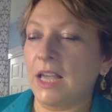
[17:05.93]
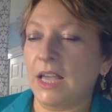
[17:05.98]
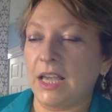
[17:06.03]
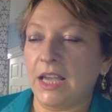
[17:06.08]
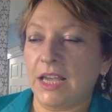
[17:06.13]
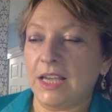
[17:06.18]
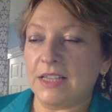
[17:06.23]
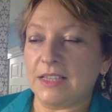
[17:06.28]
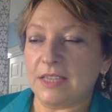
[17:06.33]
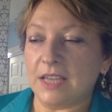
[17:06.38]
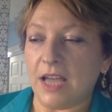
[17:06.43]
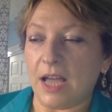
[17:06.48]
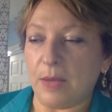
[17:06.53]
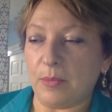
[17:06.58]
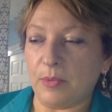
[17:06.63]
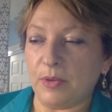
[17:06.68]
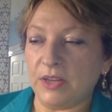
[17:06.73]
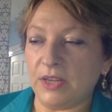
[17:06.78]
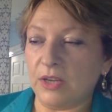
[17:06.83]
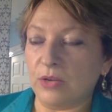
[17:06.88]
It's
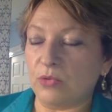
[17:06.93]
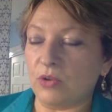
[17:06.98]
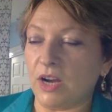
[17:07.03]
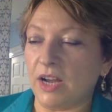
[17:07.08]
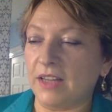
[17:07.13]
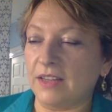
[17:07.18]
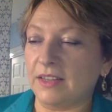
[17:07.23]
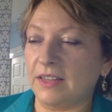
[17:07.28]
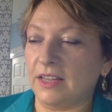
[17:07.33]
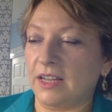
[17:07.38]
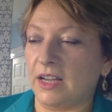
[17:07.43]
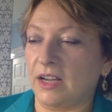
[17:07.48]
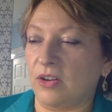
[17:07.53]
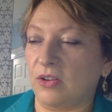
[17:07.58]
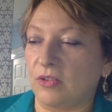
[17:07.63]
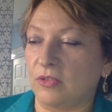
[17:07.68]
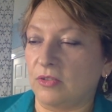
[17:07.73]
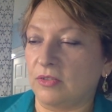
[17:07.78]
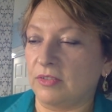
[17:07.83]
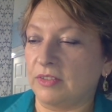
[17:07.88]
happening right
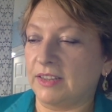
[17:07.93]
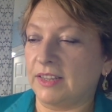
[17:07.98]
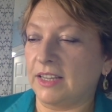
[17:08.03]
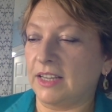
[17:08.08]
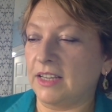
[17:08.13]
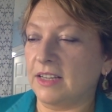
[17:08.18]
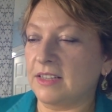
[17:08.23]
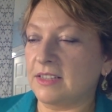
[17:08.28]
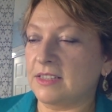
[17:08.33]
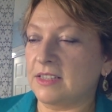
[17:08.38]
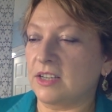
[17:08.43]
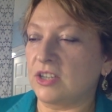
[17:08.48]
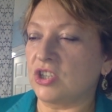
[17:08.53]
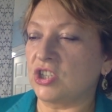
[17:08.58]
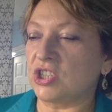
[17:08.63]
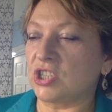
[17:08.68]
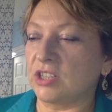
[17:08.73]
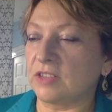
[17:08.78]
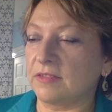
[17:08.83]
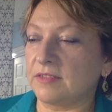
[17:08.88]
now. Things are
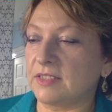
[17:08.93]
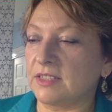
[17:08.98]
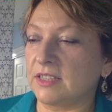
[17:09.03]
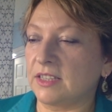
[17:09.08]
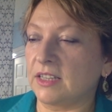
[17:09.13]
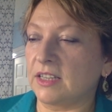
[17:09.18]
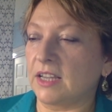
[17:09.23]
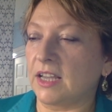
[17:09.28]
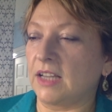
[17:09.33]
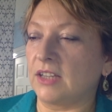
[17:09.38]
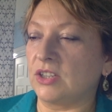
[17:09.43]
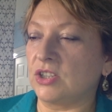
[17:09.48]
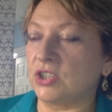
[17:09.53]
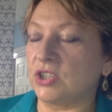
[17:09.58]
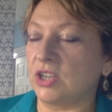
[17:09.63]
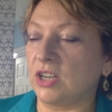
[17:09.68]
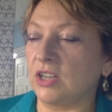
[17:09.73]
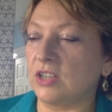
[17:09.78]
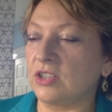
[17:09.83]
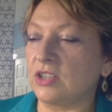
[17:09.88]
shifting and
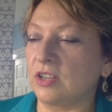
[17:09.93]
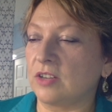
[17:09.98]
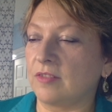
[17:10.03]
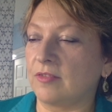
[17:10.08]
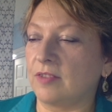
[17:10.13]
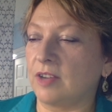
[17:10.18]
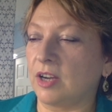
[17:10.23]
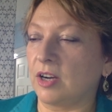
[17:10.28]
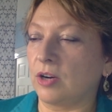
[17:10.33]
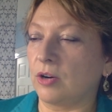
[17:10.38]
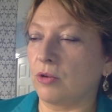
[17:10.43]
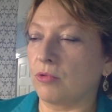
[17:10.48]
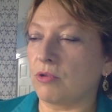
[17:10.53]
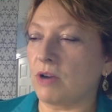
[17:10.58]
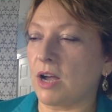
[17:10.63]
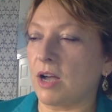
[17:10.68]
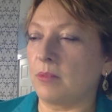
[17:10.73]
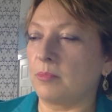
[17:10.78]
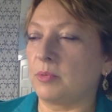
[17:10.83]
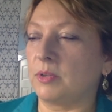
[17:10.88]
changing very
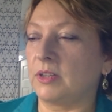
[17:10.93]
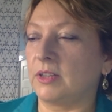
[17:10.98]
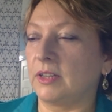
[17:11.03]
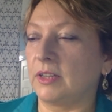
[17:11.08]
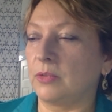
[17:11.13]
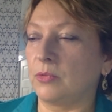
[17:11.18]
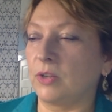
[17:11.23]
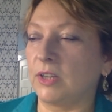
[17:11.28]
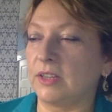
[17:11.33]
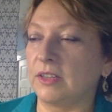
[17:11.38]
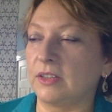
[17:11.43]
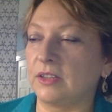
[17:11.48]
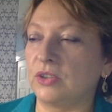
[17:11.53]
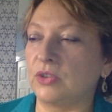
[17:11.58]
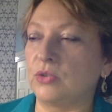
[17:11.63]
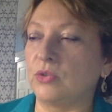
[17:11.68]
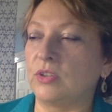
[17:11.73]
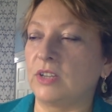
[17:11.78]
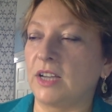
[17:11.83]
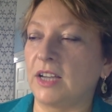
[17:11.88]
rapidly within
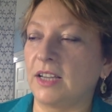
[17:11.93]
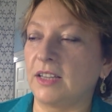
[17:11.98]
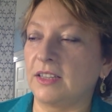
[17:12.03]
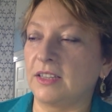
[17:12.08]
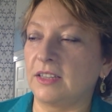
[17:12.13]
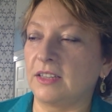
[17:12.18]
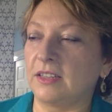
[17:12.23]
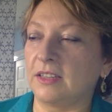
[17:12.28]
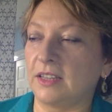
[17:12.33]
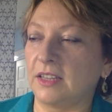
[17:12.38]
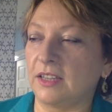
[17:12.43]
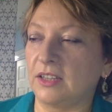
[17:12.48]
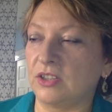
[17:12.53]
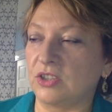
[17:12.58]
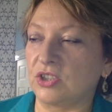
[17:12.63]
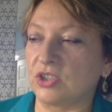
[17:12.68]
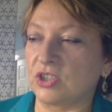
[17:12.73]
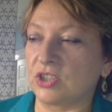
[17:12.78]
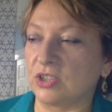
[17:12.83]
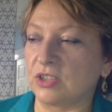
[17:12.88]
United
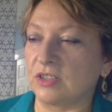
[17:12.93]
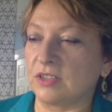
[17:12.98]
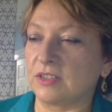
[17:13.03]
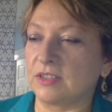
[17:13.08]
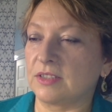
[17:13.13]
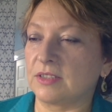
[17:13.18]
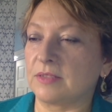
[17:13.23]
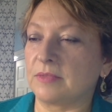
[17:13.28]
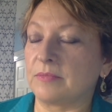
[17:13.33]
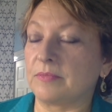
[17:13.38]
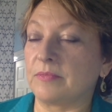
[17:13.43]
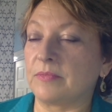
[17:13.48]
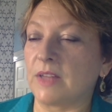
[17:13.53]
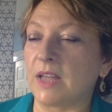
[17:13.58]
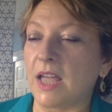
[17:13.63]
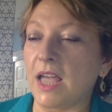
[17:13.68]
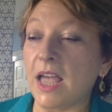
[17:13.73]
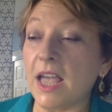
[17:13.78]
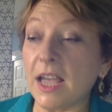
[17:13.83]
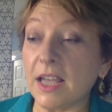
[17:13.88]
Nations
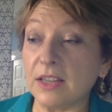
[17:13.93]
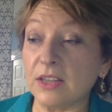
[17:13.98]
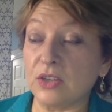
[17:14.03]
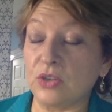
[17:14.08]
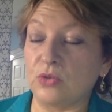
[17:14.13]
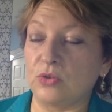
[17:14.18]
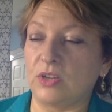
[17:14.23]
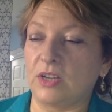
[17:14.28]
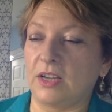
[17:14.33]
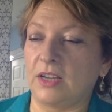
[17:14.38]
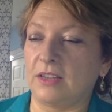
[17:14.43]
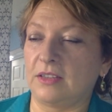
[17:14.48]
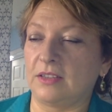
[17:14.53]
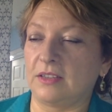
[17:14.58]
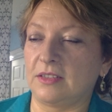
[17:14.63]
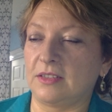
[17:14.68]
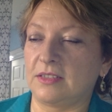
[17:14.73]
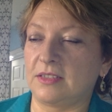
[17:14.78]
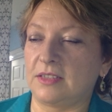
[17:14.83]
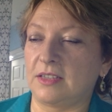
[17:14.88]
and
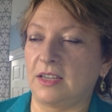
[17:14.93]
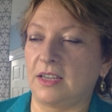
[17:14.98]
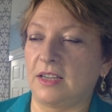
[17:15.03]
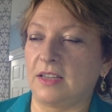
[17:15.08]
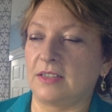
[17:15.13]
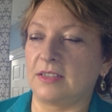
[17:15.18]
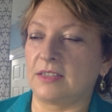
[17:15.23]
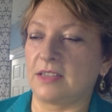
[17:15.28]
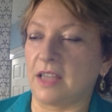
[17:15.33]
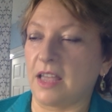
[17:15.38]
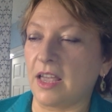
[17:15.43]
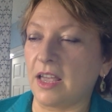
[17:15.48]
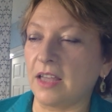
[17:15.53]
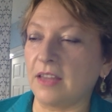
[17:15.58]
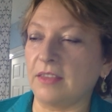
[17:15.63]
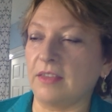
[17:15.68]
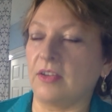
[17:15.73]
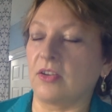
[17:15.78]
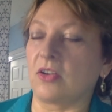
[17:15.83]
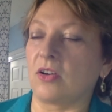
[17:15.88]
United States
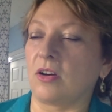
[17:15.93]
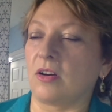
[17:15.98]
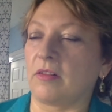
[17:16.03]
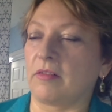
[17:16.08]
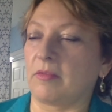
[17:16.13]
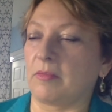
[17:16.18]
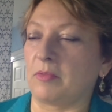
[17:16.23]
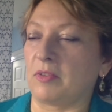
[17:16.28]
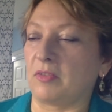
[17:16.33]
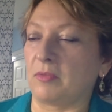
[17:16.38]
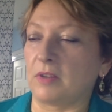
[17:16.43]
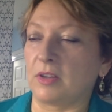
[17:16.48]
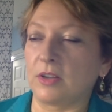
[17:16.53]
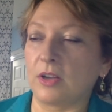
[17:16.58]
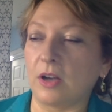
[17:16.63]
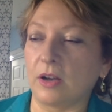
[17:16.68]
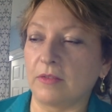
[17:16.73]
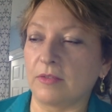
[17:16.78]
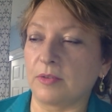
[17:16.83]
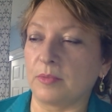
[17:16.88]
and the
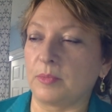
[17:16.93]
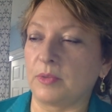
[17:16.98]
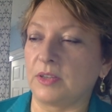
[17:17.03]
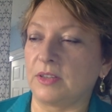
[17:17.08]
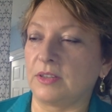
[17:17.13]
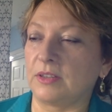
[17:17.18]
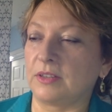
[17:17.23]
government.